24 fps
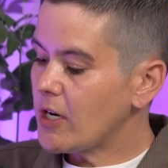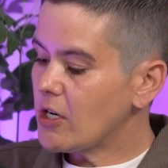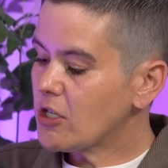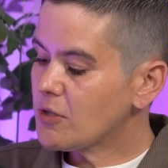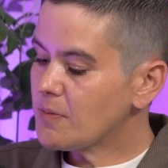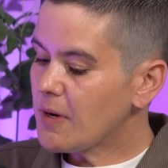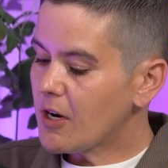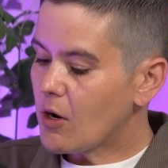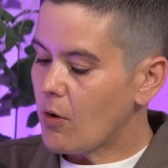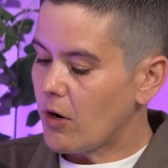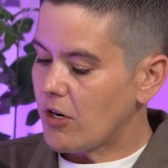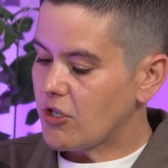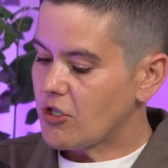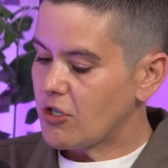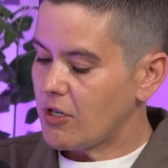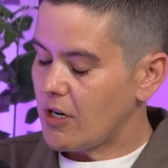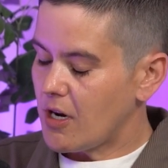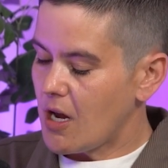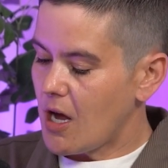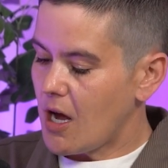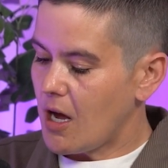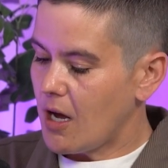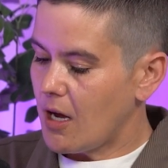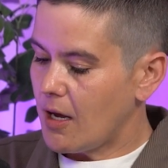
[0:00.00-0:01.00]
here's my
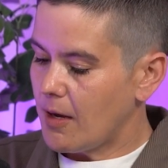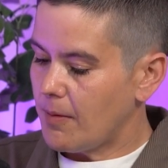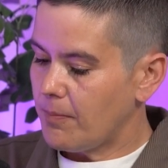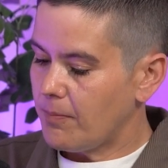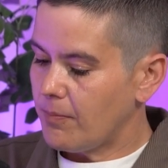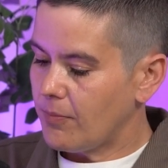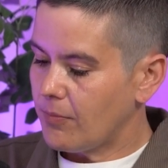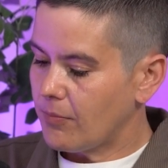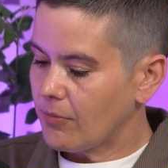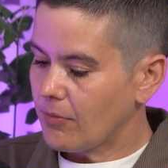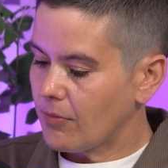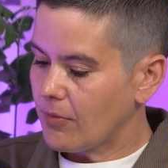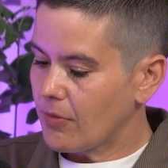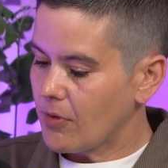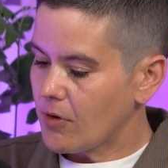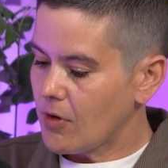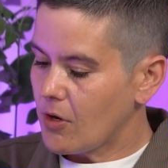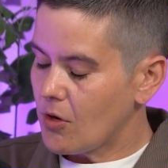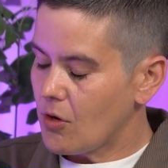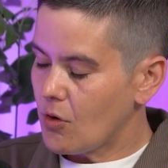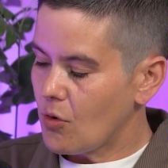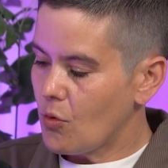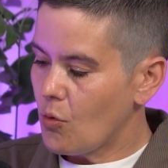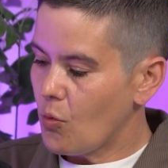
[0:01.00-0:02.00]
question.
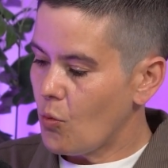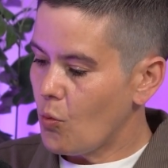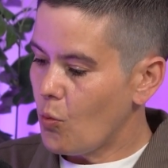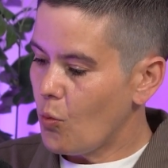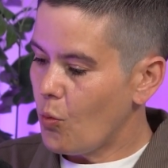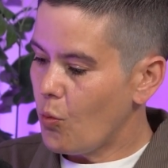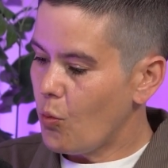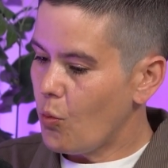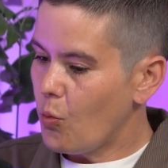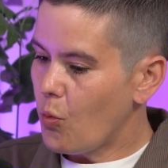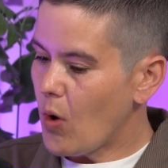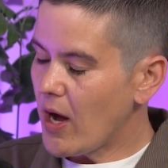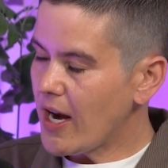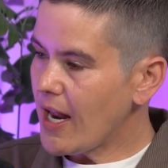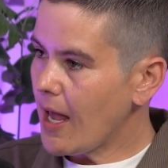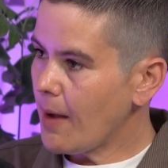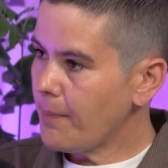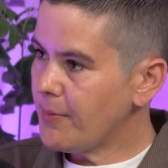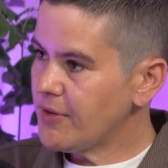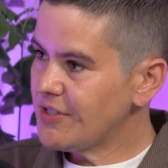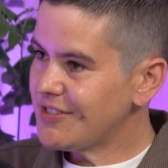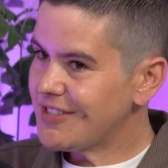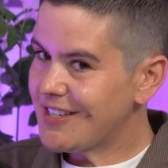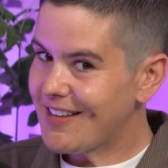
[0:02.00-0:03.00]
What
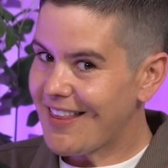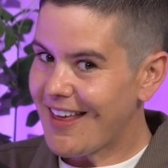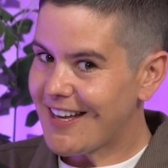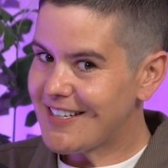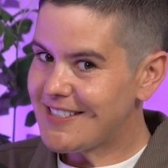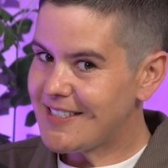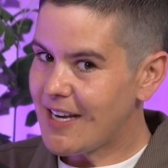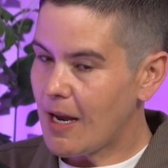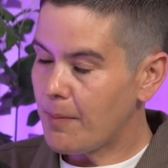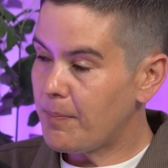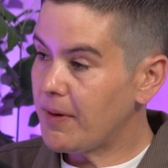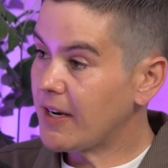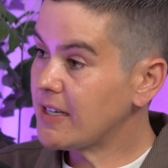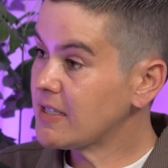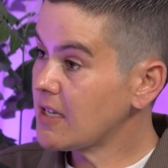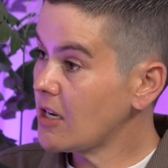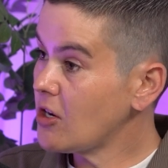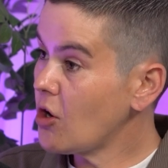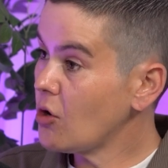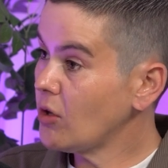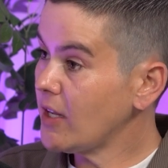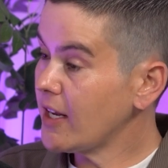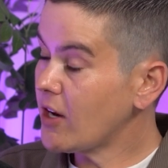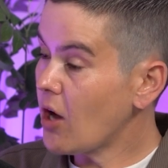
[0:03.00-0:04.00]
happens to that debt? Because I
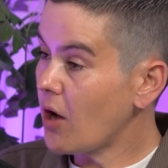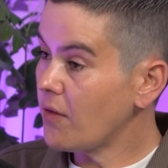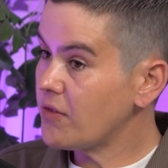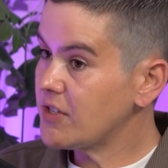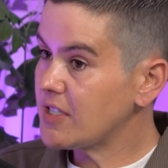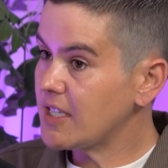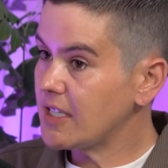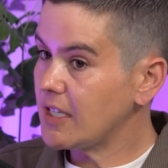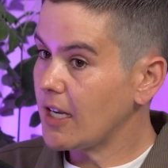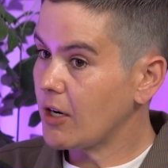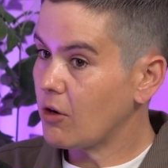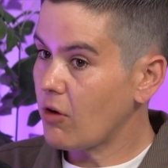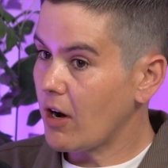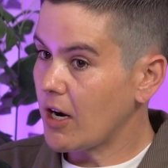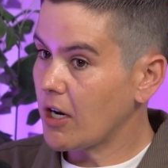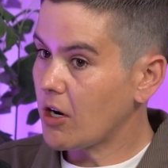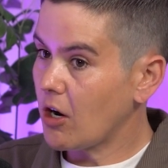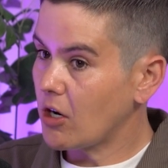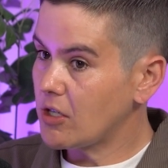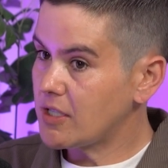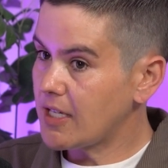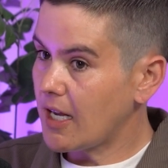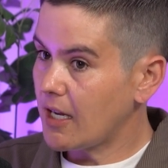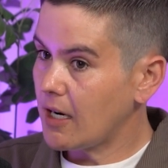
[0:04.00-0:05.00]
know obviously credit
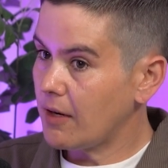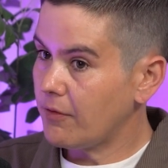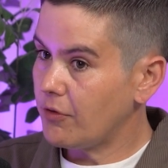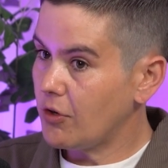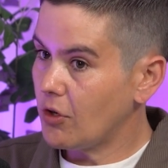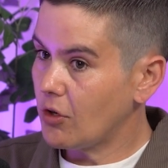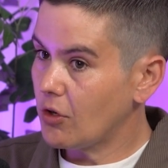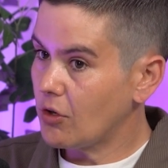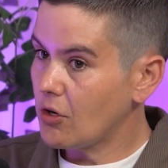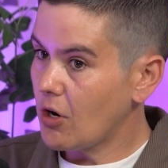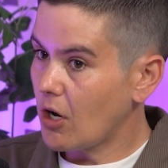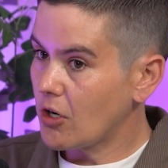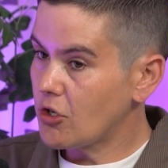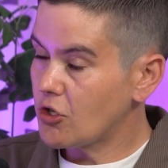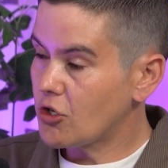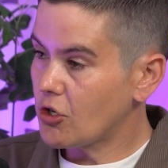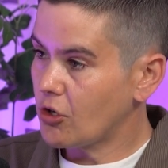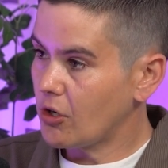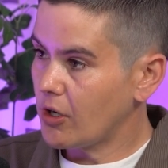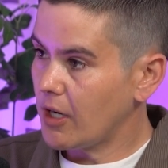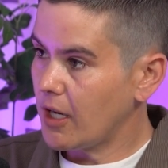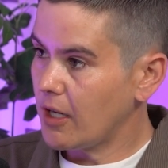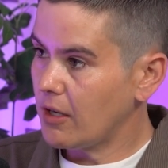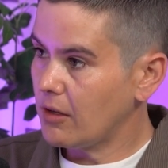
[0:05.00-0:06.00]
card debt, if you're not
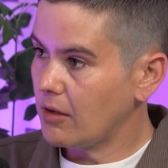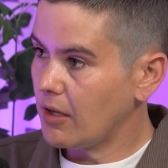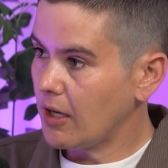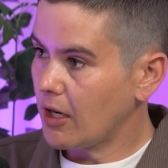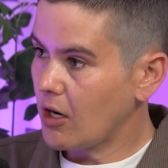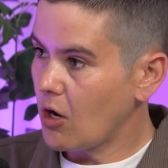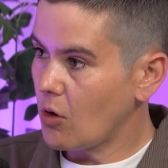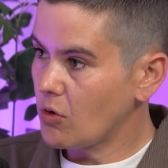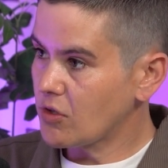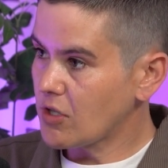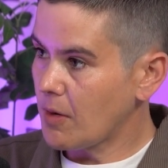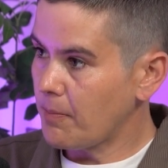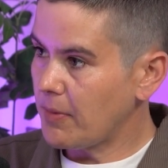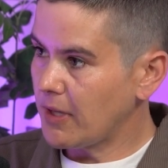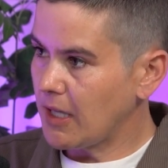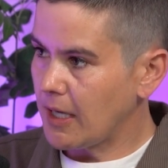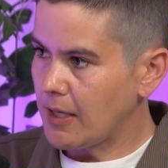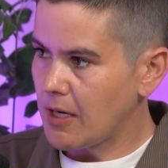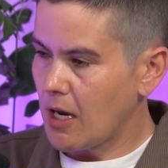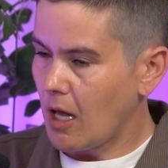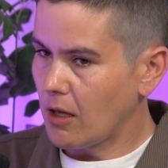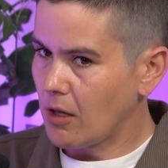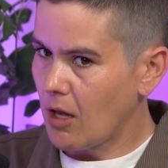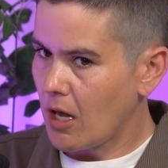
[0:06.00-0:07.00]
insured, it goes on, but
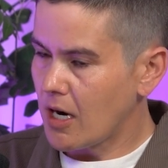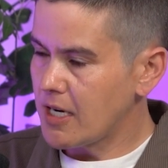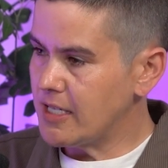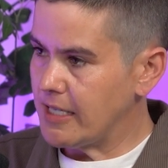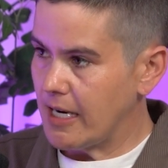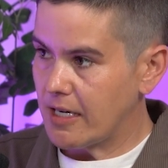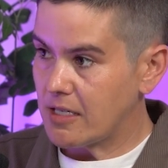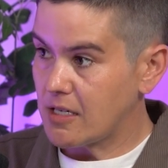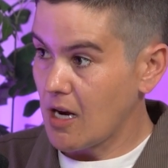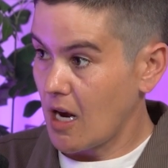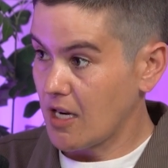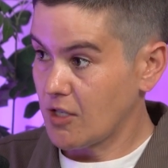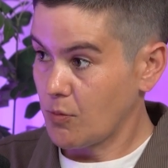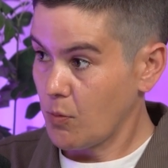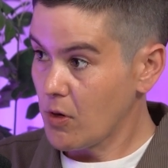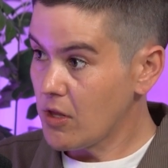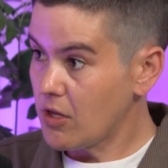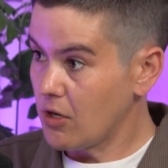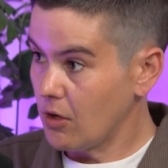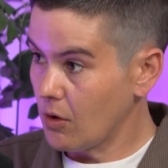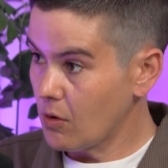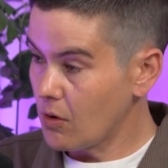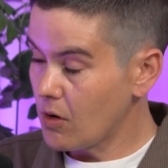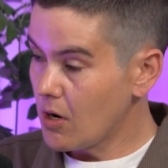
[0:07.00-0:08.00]
a lot of debt dies
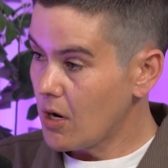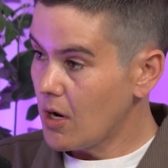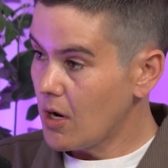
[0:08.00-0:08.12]
with you.